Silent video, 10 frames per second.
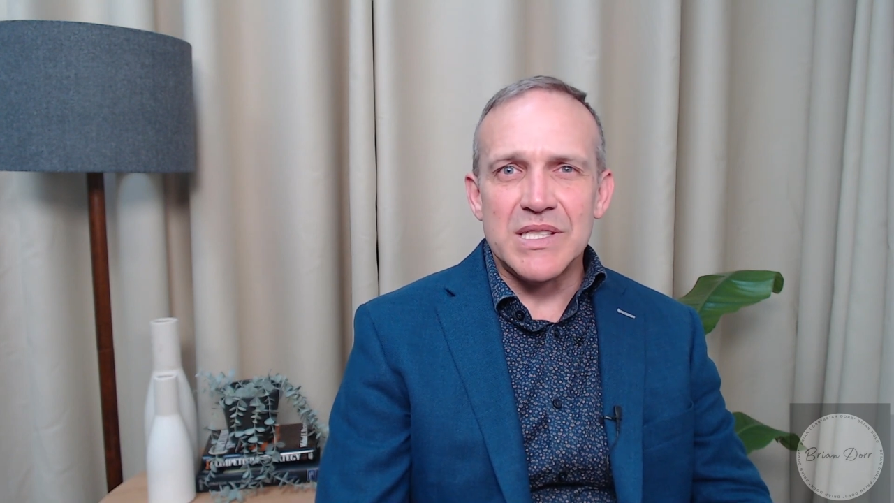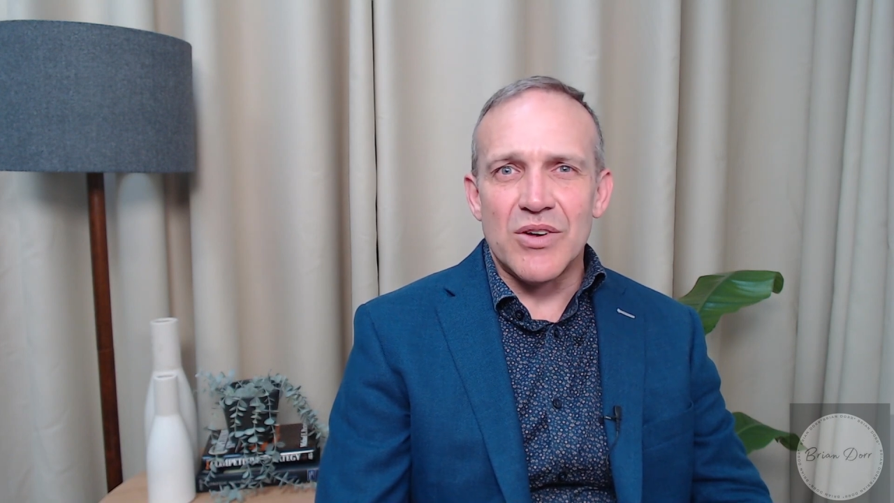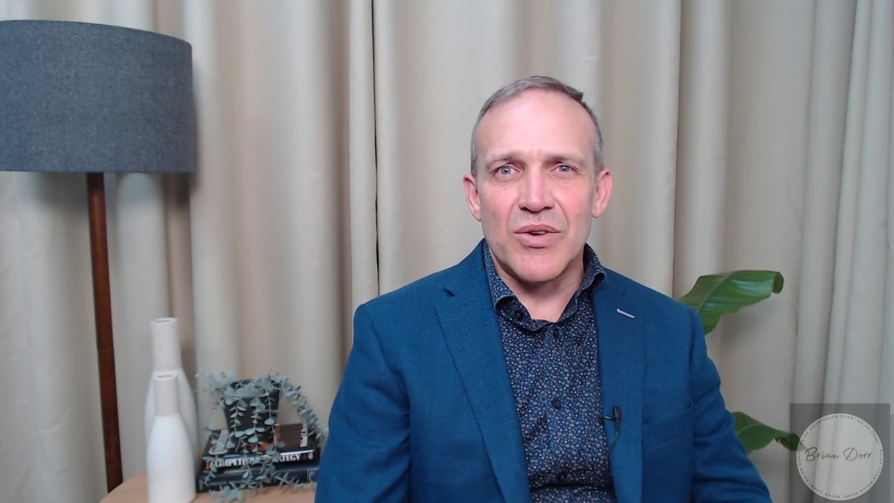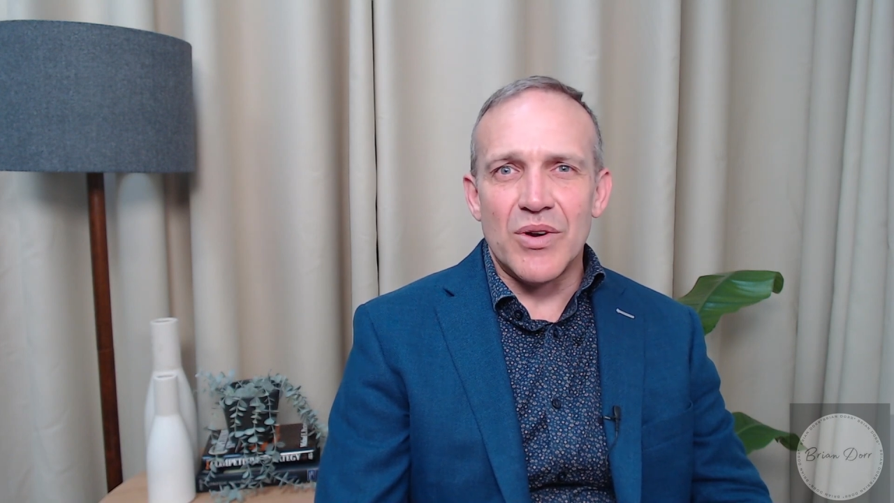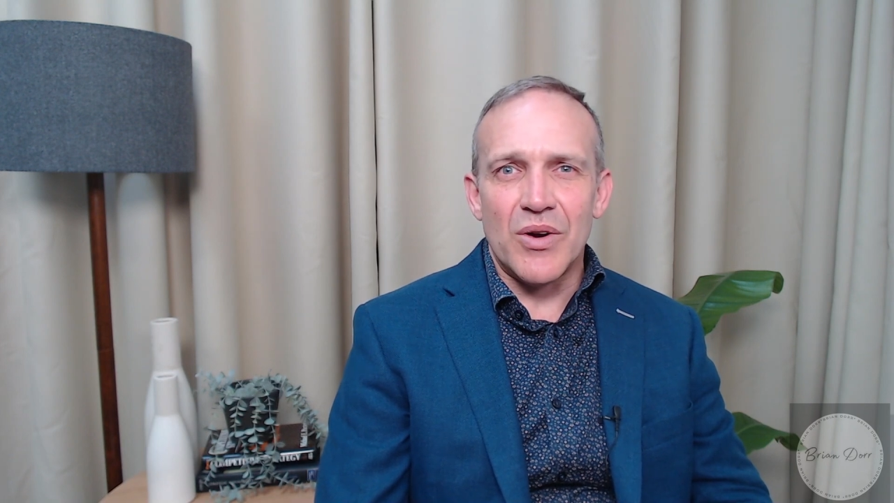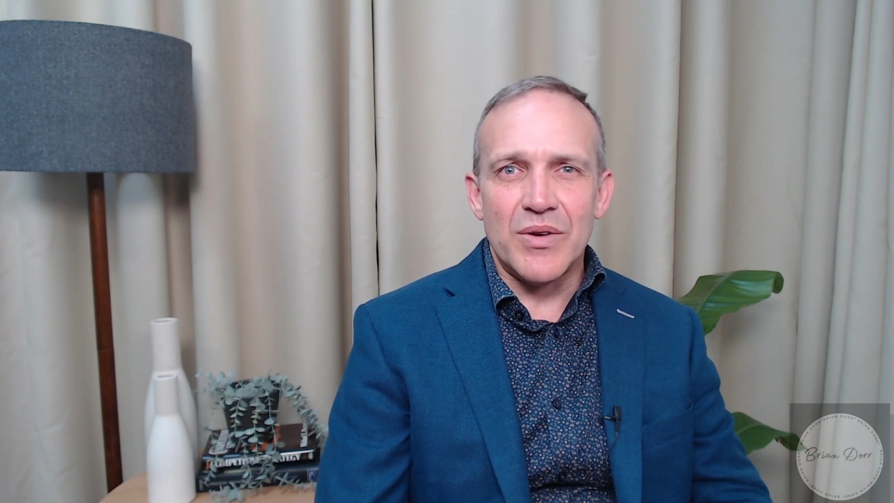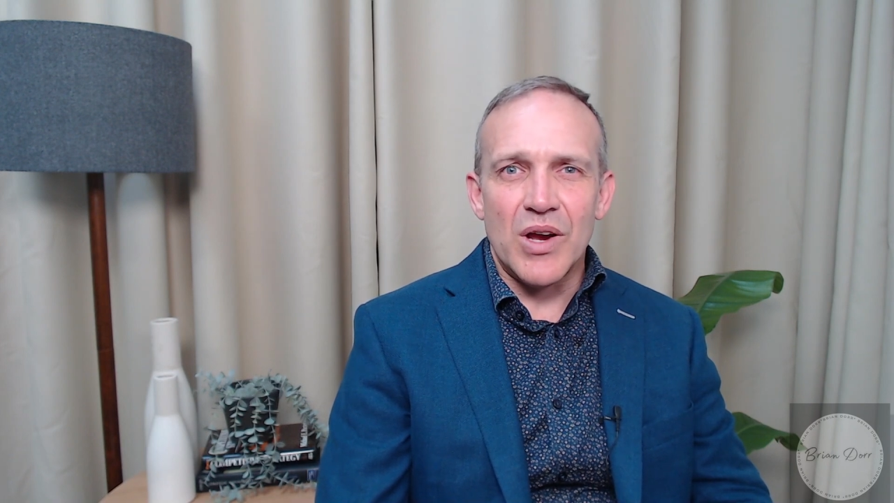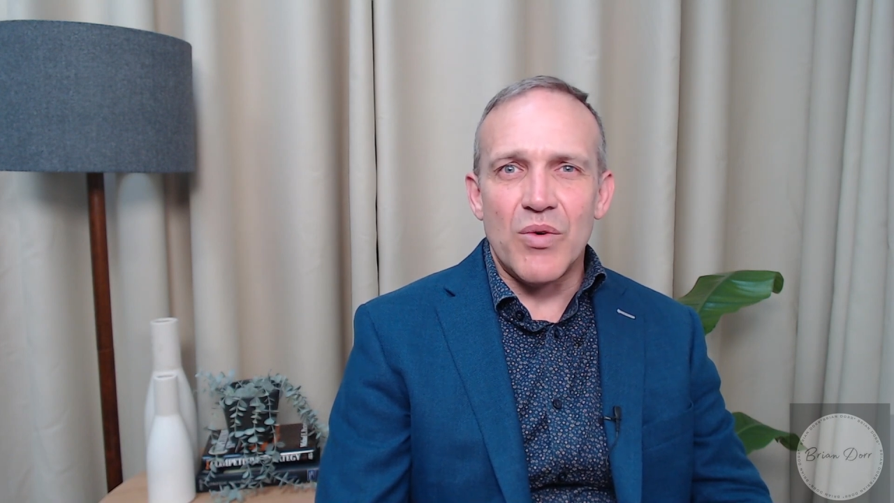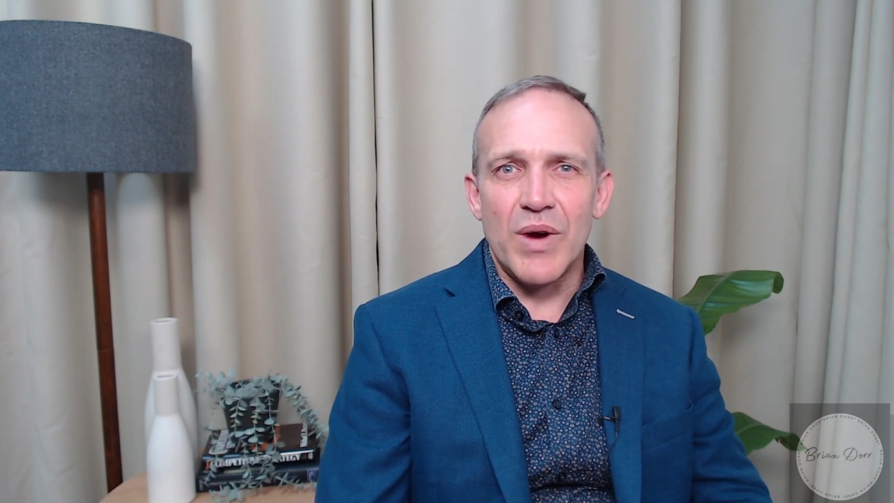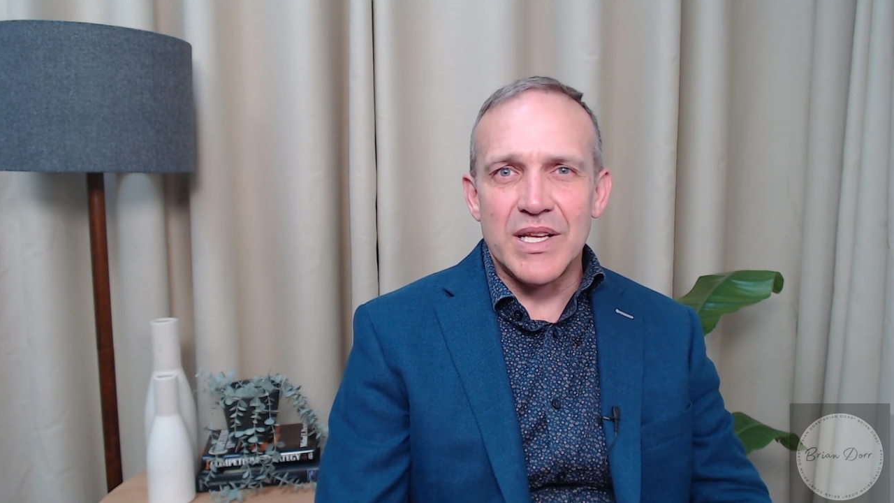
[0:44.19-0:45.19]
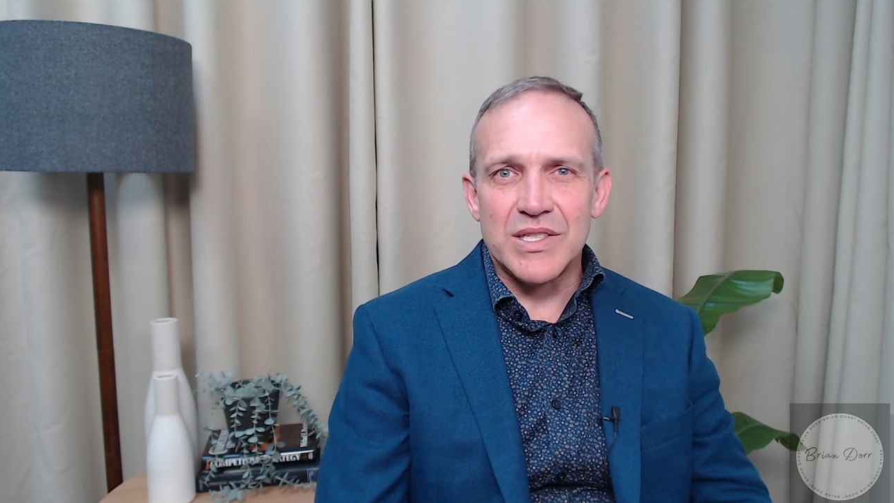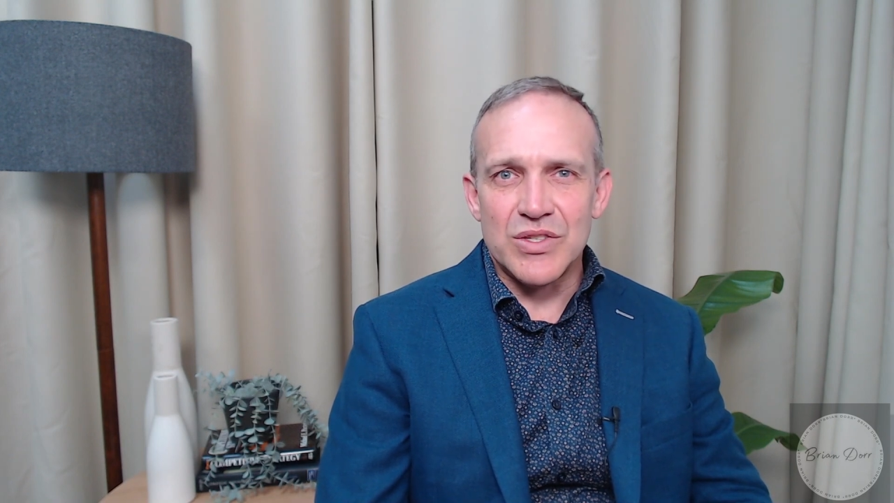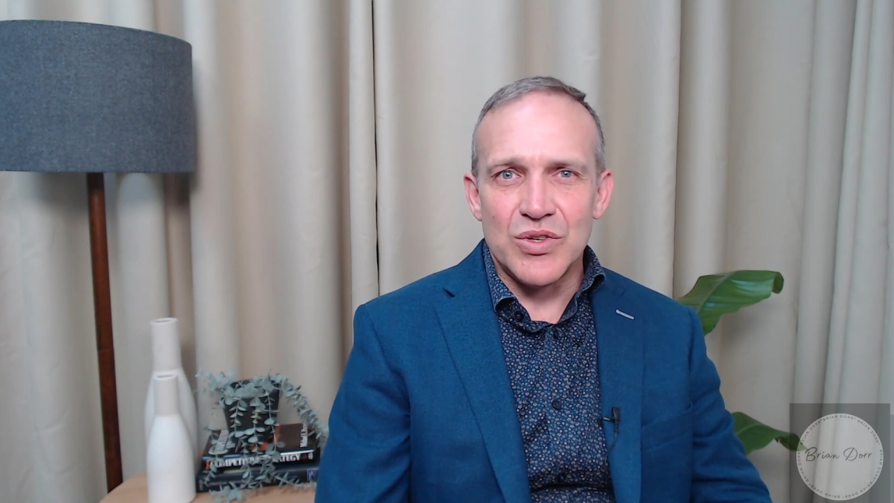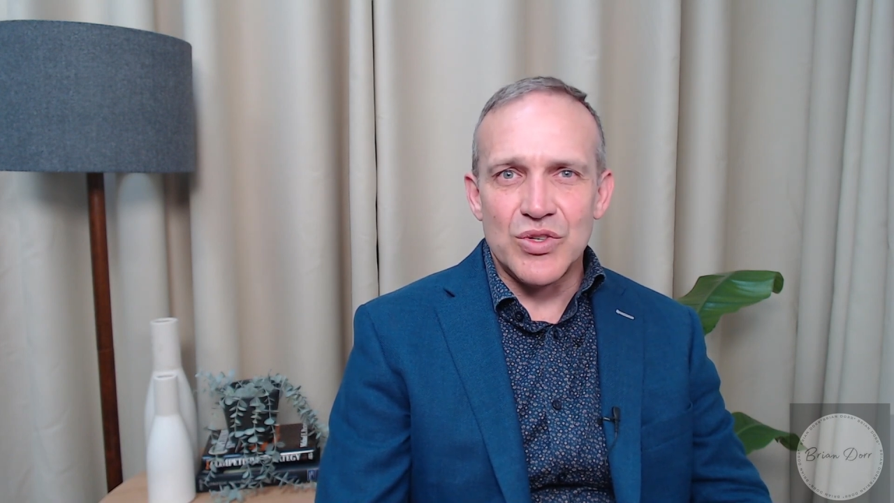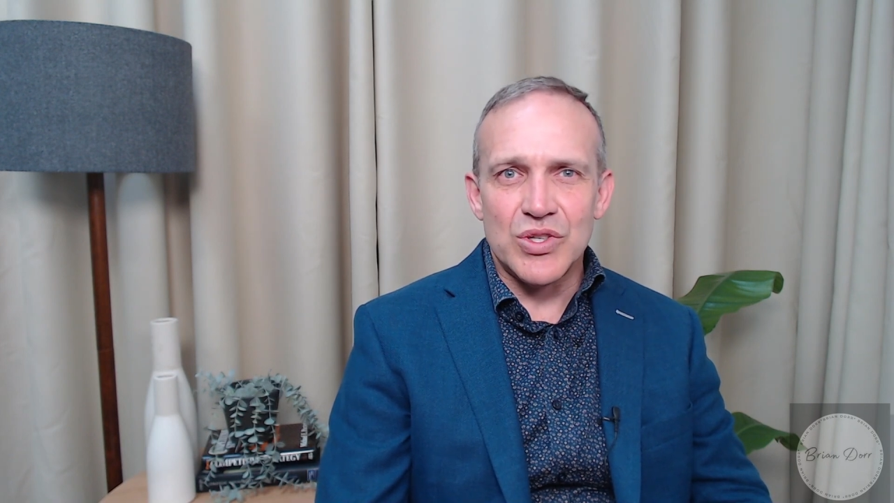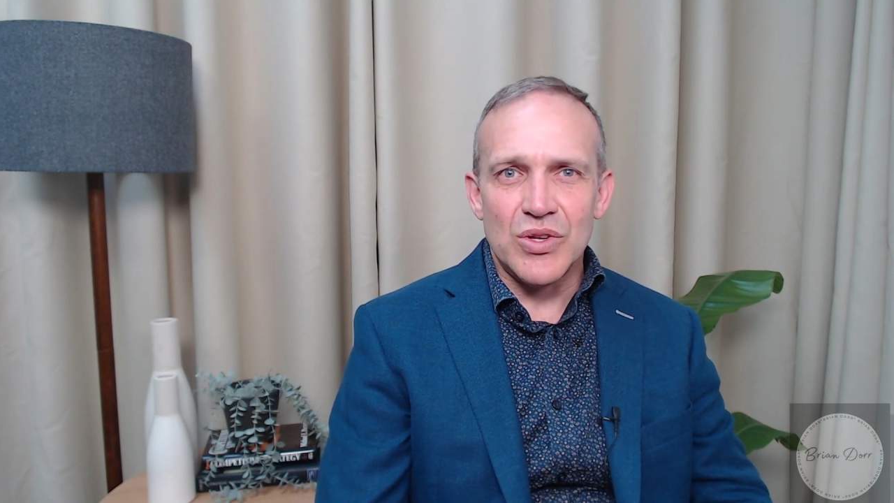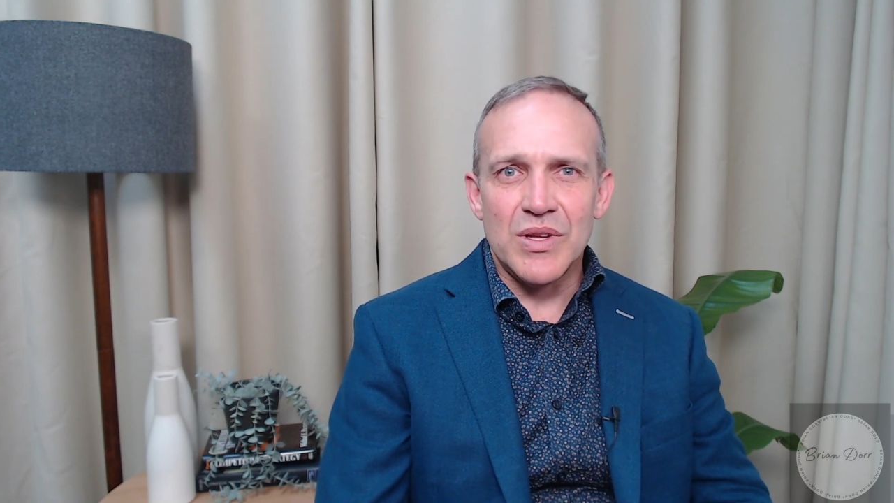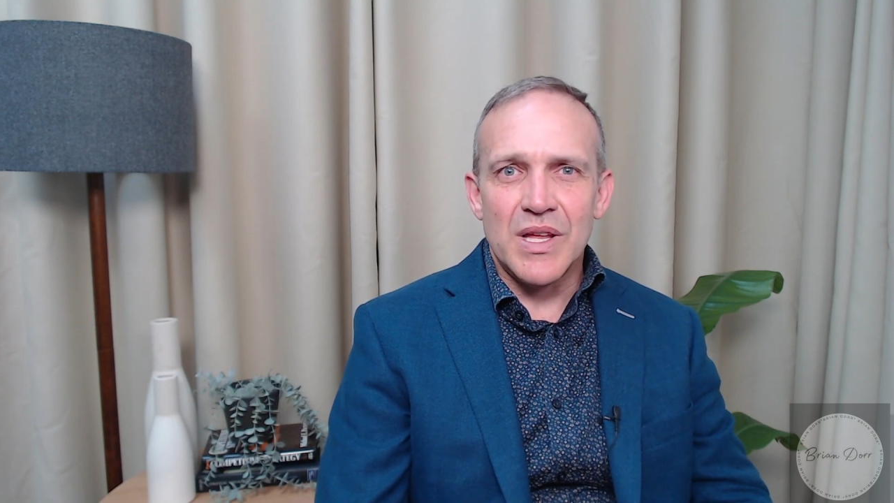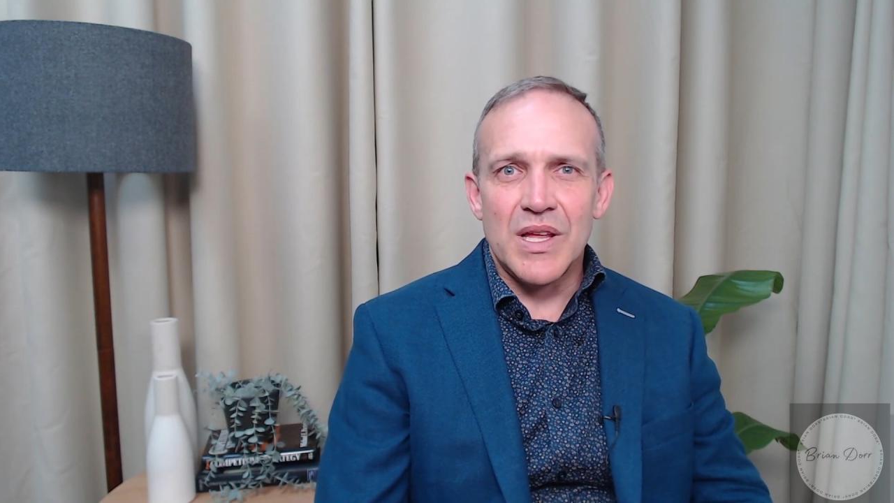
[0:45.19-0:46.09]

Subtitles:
are not quite institutional,